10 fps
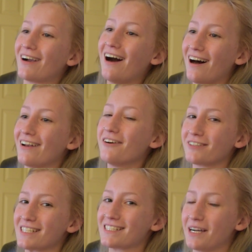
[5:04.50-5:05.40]
God, over
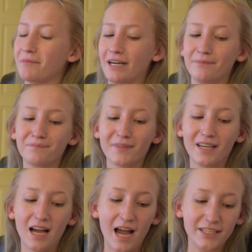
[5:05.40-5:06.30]
the summer.
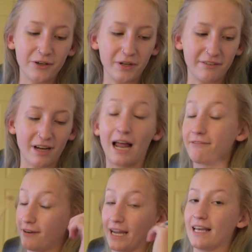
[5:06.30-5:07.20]
I totally forgot. I
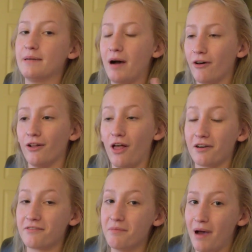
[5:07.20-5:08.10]
forget about a lot
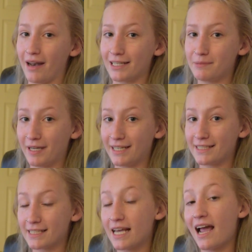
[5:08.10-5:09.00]
of the bad
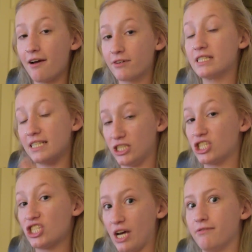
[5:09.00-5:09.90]
experiences I have because I just
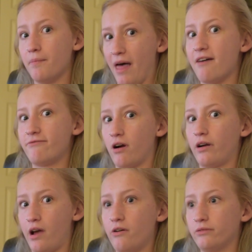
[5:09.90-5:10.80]
stuff them that far
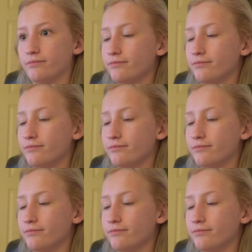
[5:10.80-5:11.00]
down.